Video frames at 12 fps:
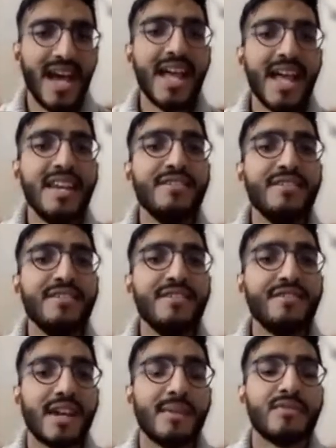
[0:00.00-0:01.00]
The
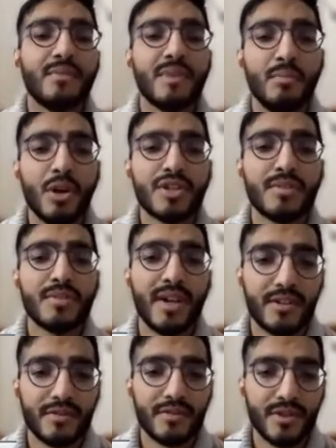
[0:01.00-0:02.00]
alif comes from the
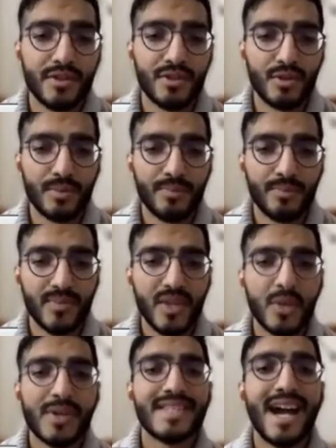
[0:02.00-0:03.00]
bottom part of the throat,
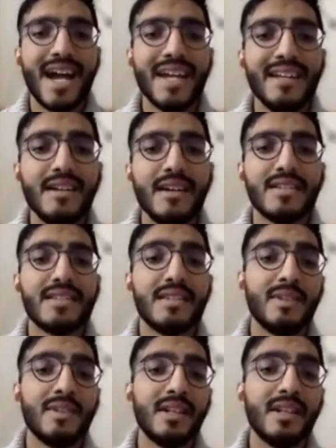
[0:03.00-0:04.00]
whereas the ayn,
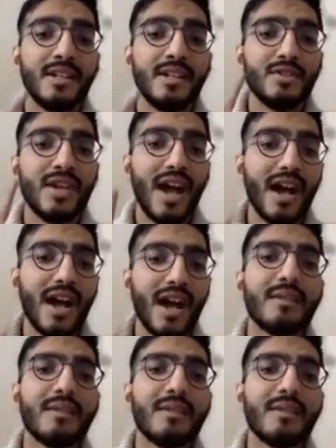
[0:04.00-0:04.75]
similarly to the